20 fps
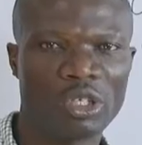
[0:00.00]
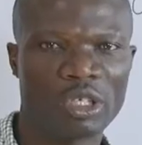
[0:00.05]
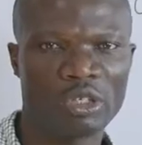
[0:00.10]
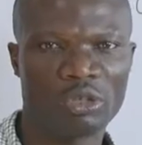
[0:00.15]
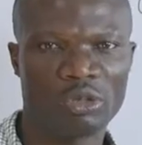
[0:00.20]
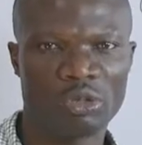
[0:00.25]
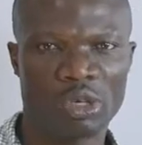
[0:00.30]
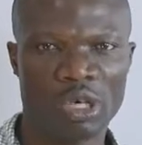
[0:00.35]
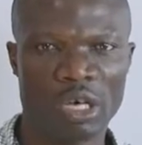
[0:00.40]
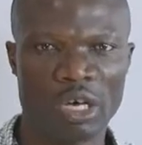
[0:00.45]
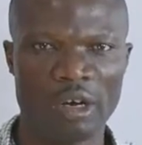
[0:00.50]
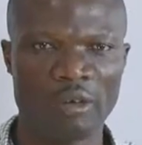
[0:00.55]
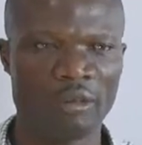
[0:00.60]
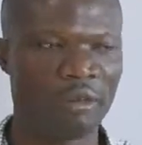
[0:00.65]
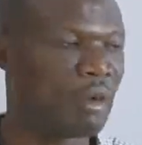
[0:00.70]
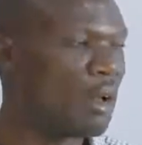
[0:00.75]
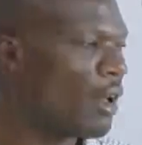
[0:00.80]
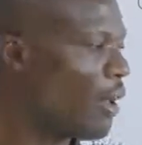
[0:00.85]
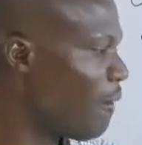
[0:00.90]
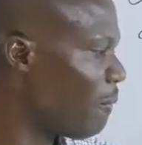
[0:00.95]
that you
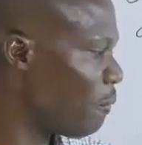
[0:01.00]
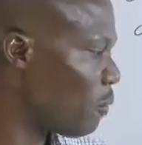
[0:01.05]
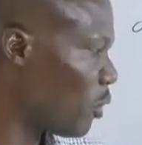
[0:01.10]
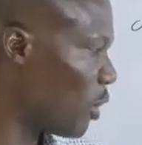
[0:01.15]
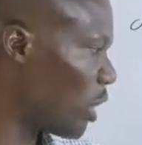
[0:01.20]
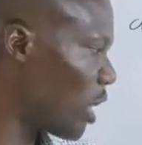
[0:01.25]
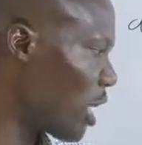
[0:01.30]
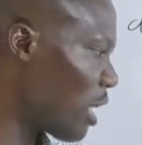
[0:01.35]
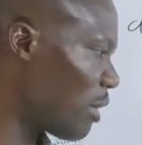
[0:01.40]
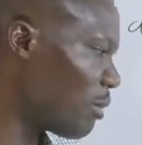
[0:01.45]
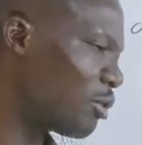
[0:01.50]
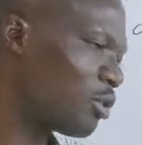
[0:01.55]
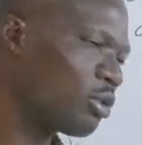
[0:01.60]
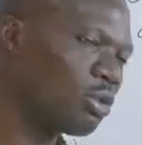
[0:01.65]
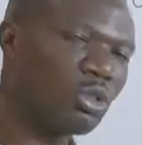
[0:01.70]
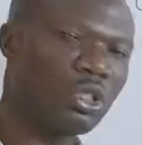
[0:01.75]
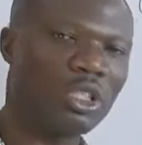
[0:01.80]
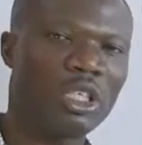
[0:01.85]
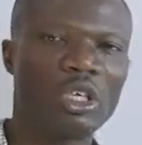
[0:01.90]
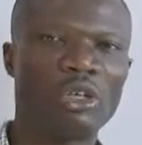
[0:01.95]
have. We have
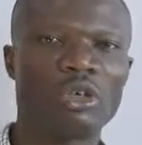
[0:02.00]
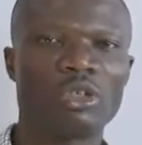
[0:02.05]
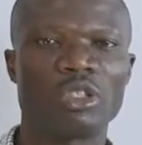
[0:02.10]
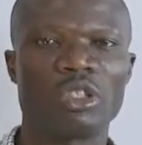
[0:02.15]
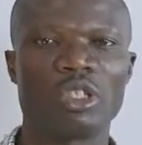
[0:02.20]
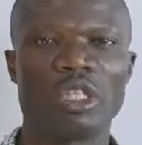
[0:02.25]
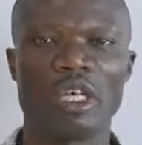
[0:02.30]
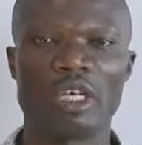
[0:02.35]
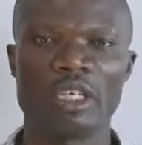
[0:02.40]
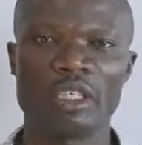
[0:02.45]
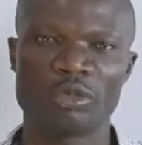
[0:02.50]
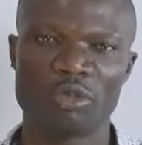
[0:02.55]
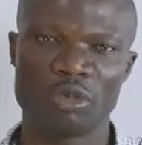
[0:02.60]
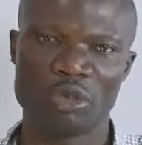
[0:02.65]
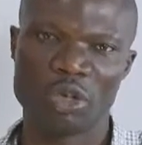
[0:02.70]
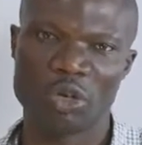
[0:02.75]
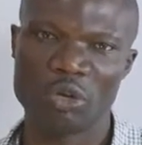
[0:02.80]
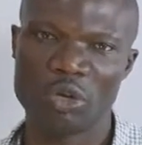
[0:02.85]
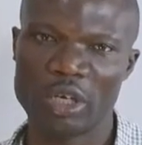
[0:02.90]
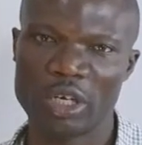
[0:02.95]
2 zeros, that is for
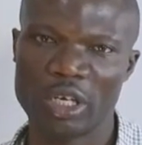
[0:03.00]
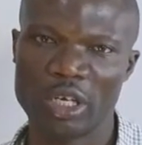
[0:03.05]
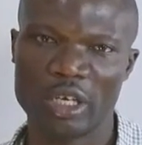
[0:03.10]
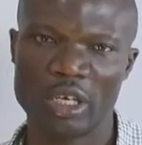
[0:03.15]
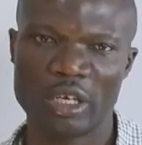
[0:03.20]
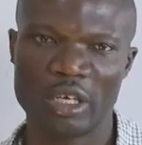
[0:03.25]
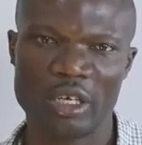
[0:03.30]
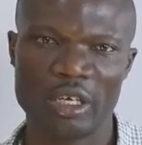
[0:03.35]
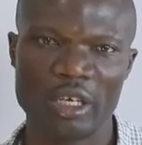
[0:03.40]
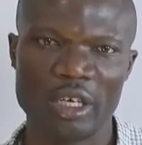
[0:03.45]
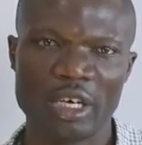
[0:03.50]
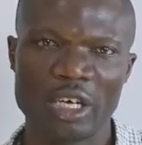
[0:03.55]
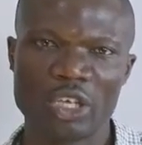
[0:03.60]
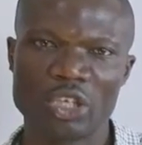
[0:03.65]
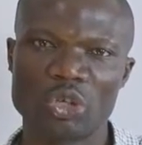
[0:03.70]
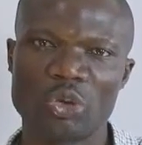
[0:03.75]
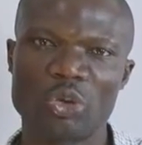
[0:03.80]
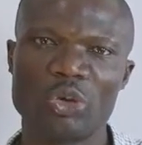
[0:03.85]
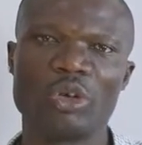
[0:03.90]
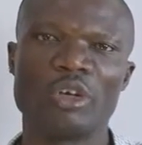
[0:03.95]
the 100.
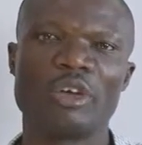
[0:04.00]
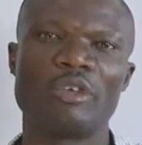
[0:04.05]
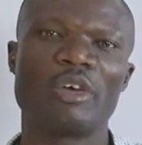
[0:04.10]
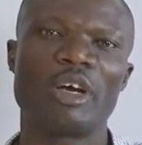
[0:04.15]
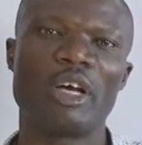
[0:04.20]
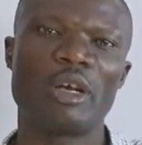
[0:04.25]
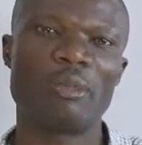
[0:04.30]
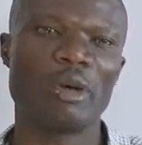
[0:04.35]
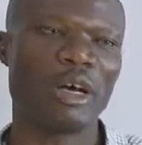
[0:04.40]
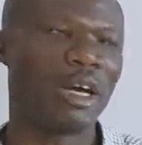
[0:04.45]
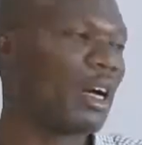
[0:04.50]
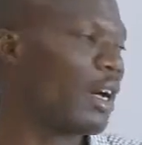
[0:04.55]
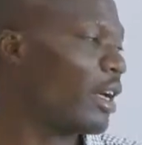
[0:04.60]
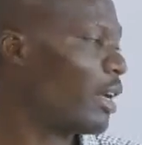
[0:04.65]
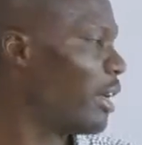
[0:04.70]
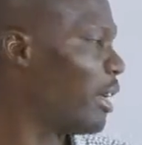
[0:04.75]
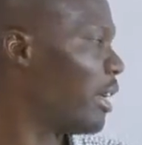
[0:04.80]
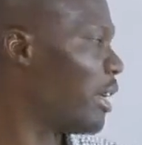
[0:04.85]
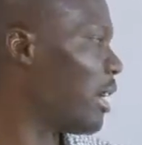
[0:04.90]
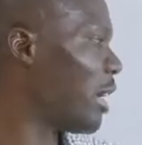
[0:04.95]
So when you divide by
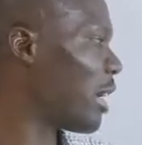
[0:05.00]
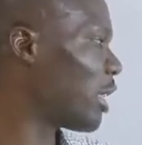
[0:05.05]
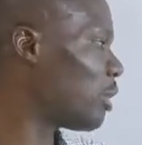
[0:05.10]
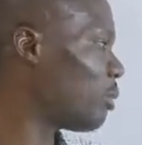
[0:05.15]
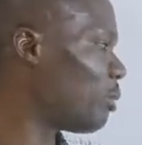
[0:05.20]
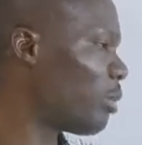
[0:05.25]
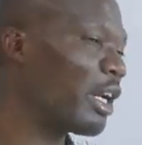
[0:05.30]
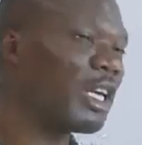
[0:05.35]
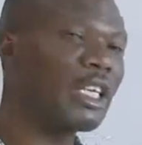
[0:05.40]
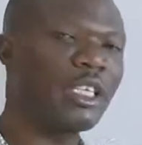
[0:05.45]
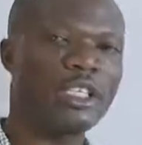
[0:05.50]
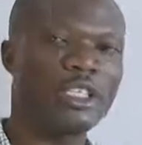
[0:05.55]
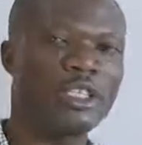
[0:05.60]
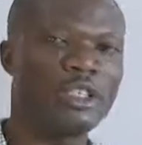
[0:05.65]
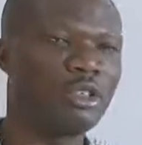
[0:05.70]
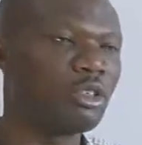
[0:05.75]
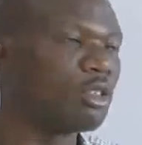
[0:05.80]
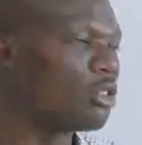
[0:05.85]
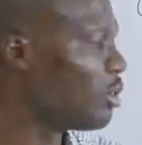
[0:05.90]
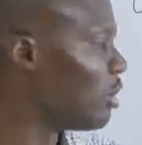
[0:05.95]
100, I expect
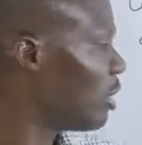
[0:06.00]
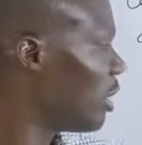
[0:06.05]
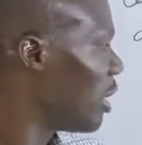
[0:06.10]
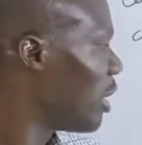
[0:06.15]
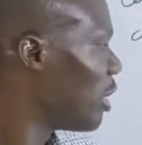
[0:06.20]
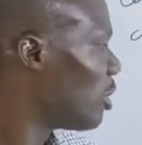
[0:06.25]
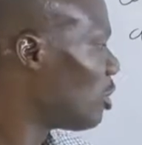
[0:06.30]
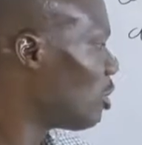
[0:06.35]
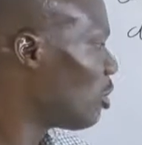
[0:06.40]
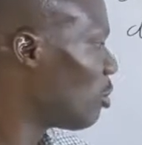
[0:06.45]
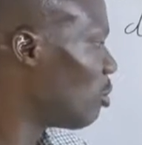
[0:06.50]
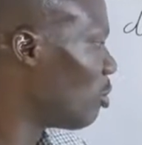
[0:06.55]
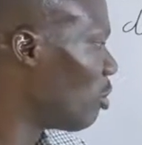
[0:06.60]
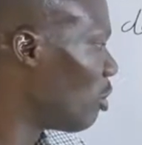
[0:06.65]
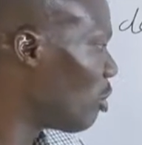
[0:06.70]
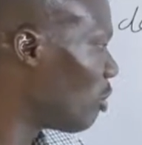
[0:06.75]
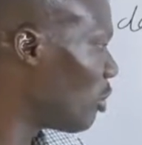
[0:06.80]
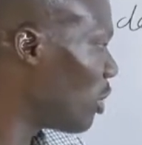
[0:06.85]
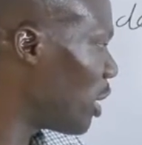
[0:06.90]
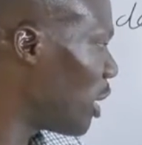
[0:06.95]
you to
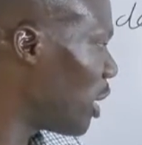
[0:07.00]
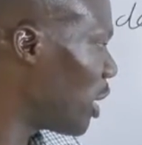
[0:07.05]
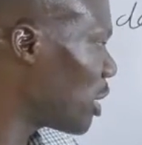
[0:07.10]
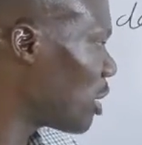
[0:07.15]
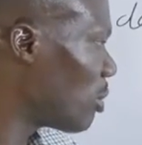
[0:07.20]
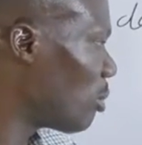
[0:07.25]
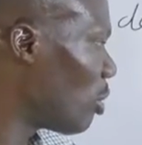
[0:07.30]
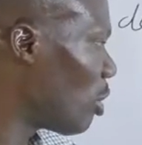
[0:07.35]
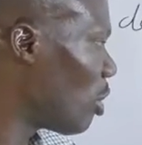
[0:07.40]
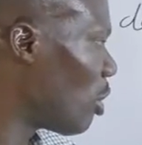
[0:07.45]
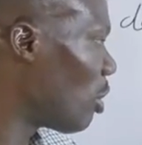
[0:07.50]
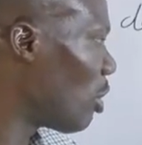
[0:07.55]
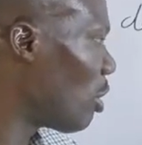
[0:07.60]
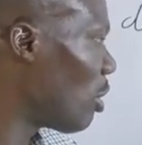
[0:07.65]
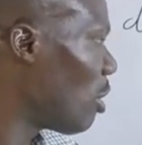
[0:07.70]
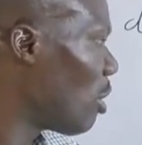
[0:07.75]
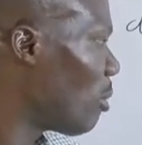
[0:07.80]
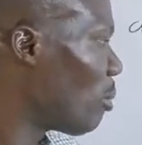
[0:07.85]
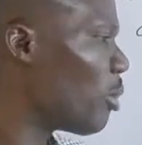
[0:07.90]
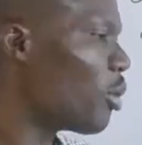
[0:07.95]
move the decimal
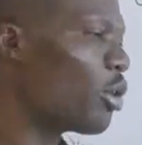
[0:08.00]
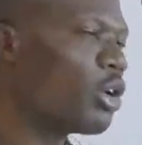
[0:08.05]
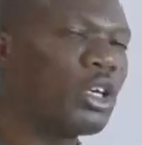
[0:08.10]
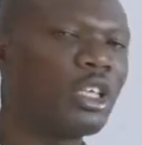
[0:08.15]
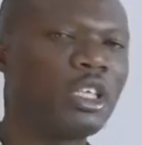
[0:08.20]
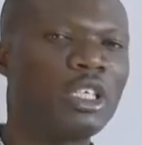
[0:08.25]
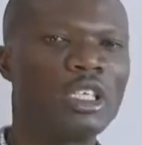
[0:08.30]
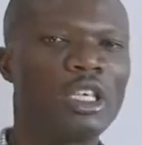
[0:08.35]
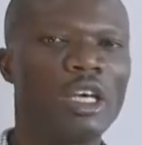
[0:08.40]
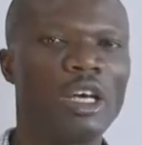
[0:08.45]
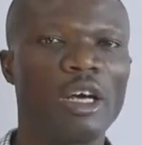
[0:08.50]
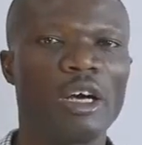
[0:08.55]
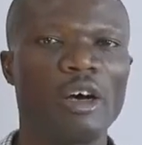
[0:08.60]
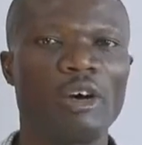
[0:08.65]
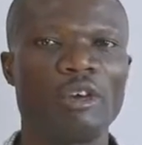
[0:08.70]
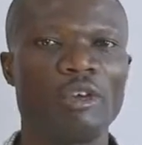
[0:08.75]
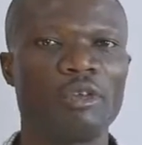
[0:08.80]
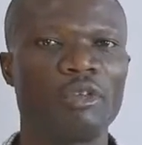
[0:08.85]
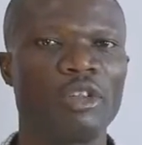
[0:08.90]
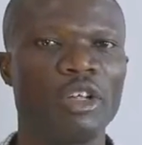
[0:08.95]
point
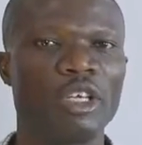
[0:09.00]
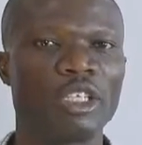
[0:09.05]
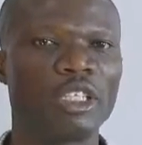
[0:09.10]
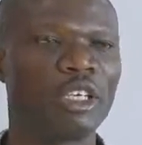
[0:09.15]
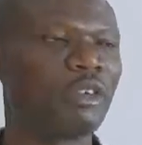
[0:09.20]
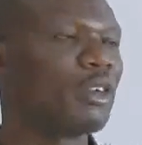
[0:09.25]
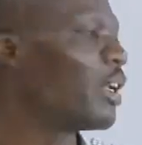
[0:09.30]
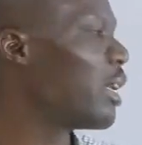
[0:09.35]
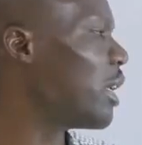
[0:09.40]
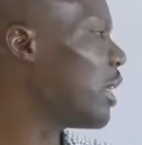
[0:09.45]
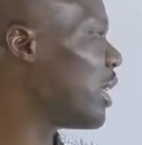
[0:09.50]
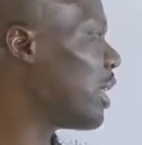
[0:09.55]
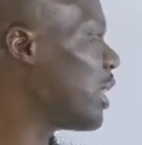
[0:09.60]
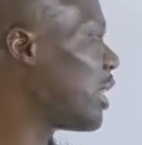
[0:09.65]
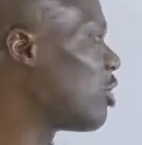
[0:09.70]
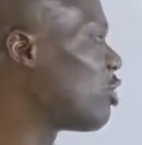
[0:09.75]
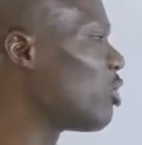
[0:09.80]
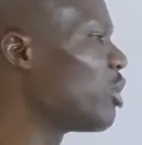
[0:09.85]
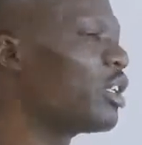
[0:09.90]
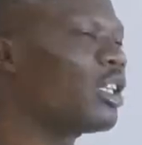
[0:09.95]
of the
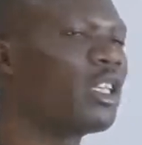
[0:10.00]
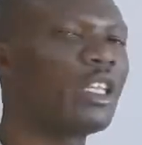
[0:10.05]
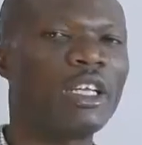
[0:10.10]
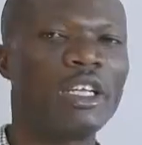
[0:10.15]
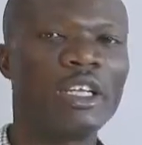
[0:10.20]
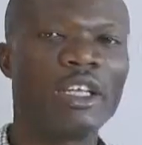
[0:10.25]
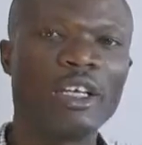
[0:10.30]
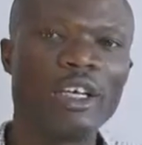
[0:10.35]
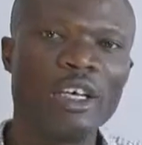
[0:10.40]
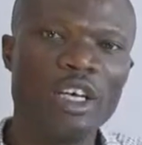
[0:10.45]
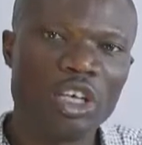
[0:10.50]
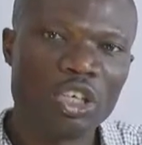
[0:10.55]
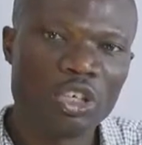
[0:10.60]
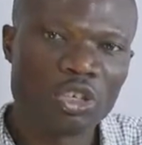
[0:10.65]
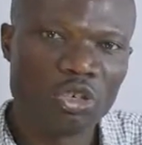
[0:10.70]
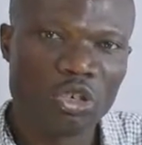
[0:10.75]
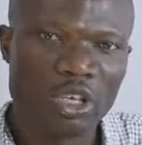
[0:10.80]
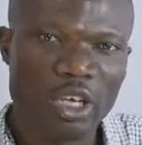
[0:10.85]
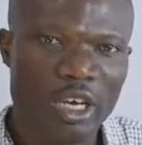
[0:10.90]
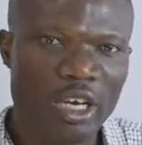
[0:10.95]
723
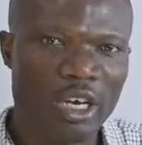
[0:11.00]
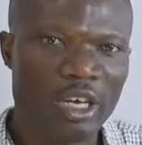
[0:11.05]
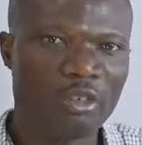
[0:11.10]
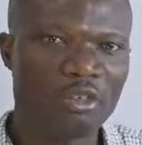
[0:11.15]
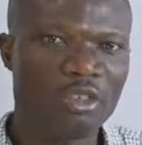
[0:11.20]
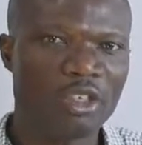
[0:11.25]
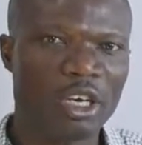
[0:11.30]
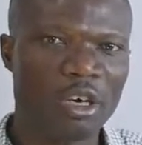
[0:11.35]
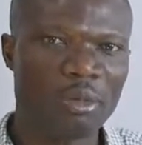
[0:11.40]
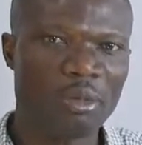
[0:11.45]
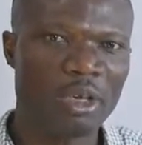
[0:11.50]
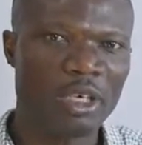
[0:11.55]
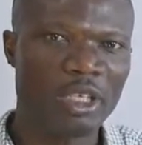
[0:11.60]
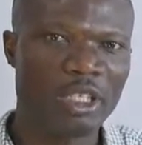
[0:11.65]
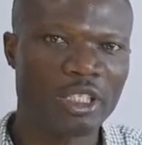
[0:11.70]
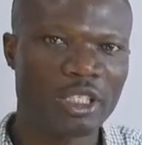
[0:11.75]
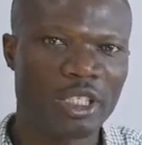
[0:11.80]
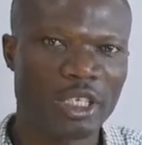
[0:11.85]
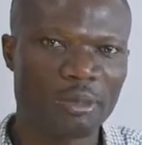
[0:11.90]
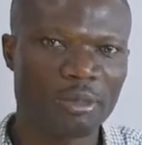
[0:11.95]
to the left. How
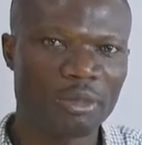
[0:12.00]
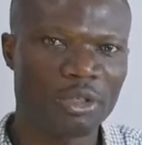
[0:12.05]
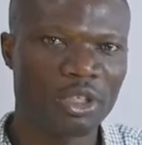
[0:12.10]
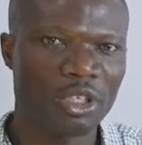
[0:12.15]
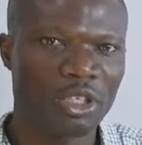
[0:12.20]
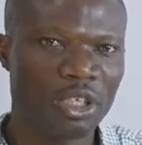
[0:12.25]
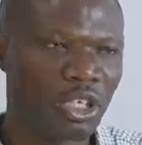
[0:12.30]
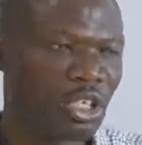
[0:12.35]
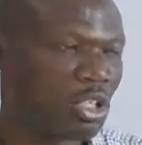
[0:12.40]
many steps?